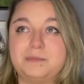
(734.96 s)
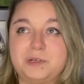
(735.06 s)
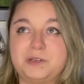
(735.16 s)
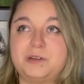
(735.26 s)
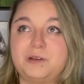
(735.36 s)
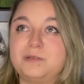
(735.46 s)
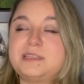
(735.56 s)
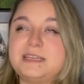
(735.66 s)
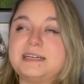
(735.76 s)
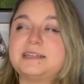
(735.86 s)
good old
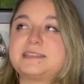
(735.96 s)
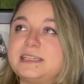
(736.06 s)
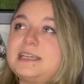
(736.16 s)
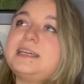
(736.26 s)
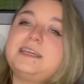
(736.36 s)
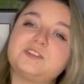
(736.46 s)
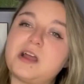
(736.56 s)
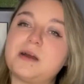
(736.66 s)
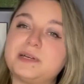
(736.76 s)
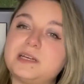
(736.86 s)
TLC
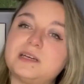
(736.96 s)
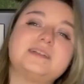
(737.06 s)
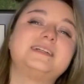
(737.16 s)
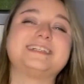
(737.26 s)
drama,